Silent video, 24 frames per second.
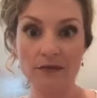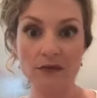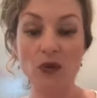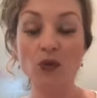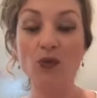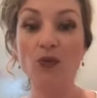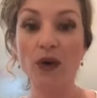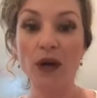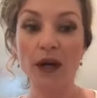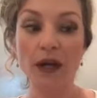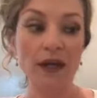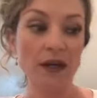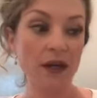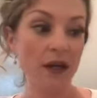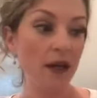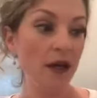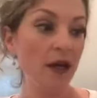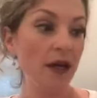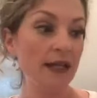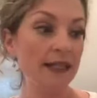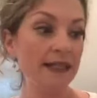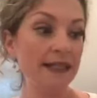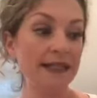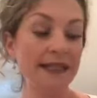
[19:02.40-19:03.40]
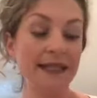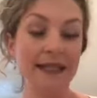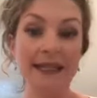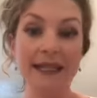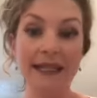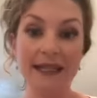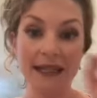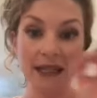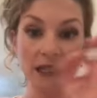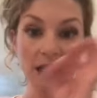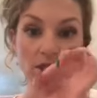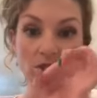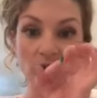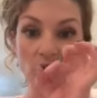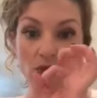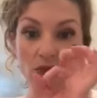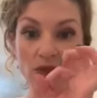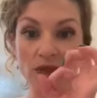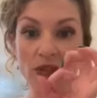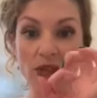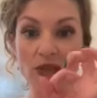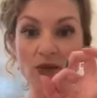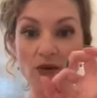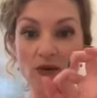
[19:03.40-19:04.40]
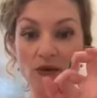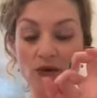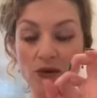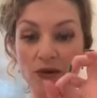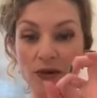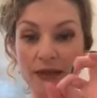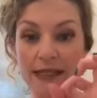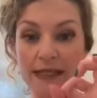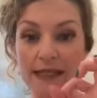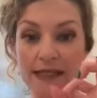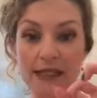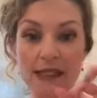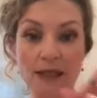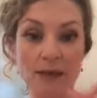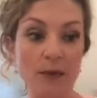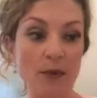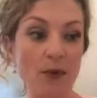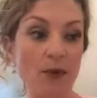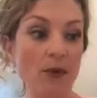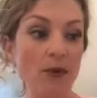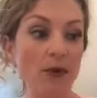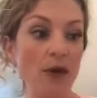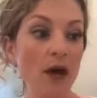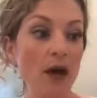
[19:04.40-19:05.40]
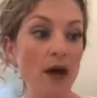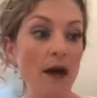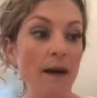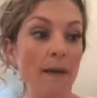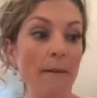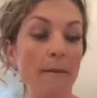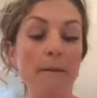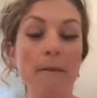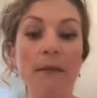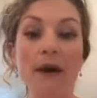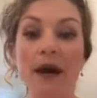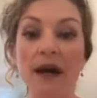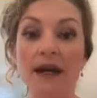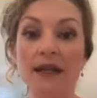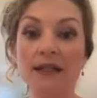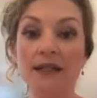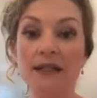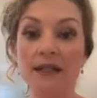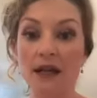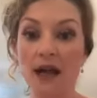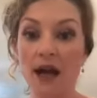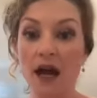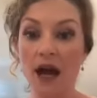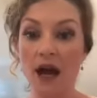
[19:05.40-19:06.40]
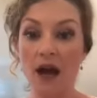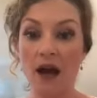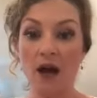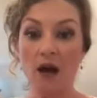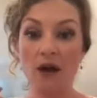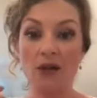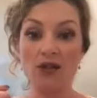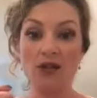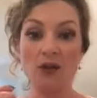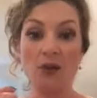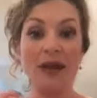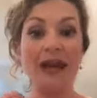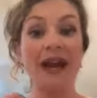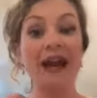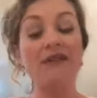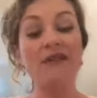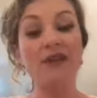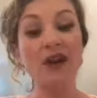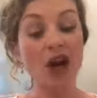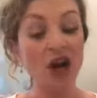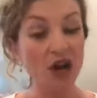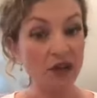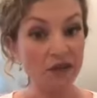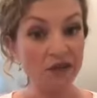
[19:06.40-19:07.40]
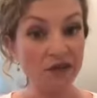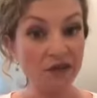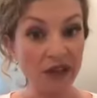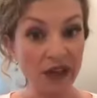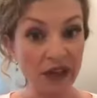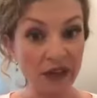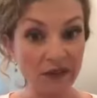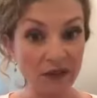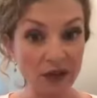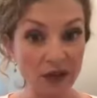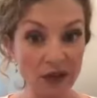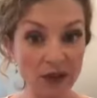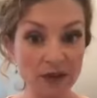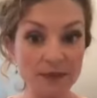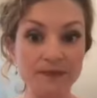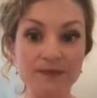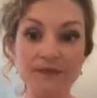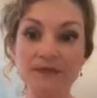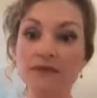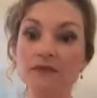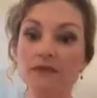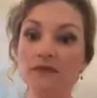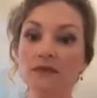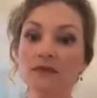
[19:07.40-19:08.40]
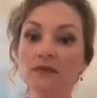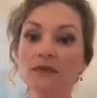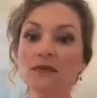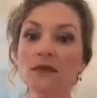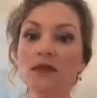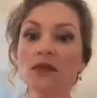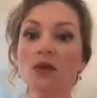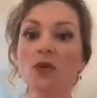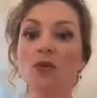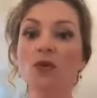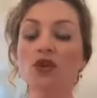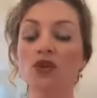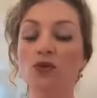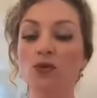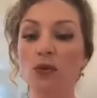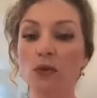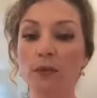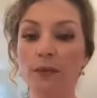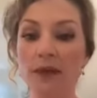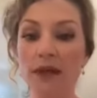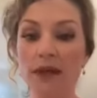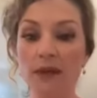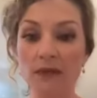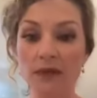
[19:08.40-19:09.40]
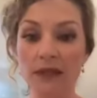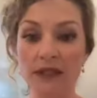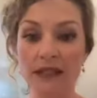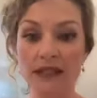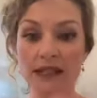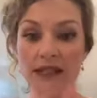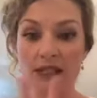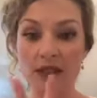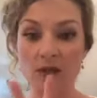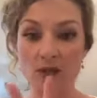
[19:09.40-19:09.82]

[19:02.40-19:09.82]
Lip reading: run to get the little green symbol. But so we have unflavored, which will be released in